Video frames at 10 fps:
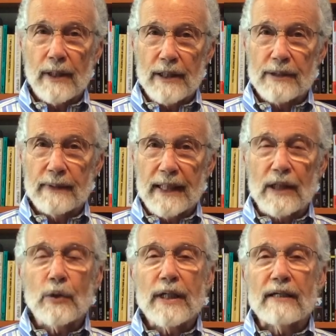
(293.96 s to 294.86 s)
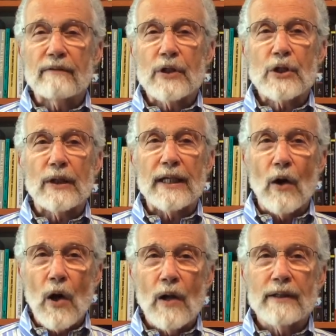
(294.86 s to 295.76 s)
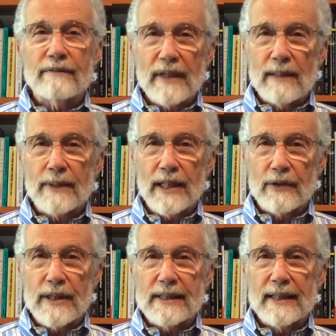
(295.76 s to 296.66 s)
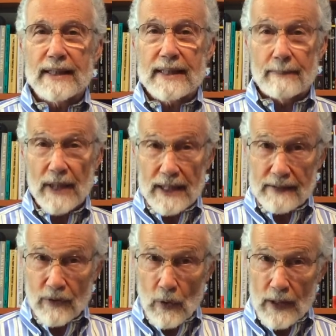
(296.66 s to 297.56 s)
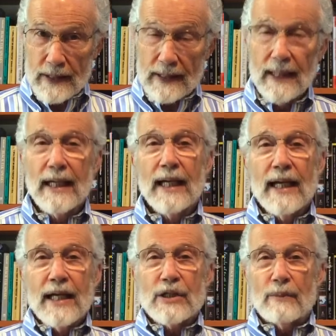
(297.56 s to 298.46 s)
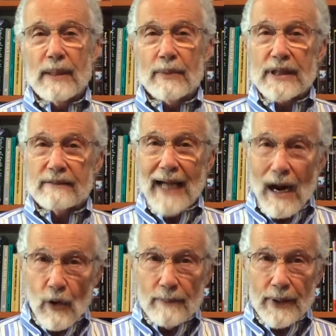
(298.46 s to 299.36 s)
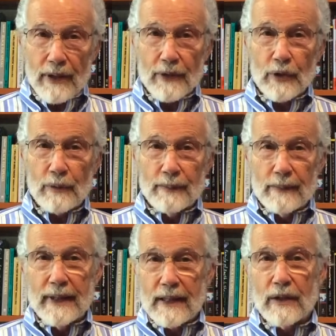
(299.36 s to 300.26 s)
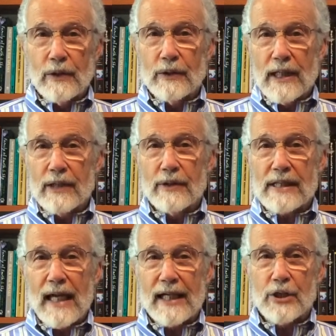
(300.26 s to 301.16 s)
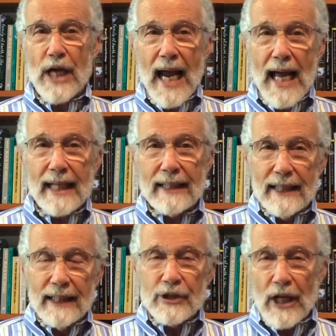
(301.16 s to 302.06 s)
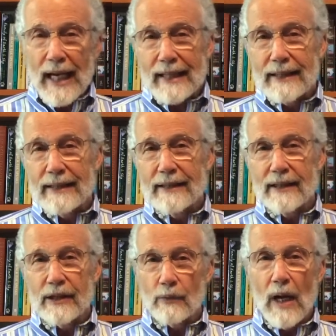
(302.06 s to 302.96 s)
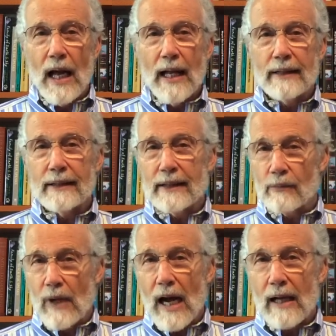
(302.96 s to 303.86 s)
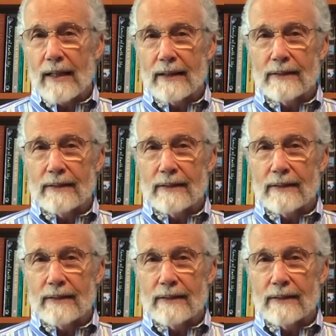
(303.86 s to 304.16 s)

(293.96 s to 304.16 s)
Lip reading: punishment, including virtually all developed countries except us, of course. So members of our peer group include countries like Chad, China, Iran, Iraq,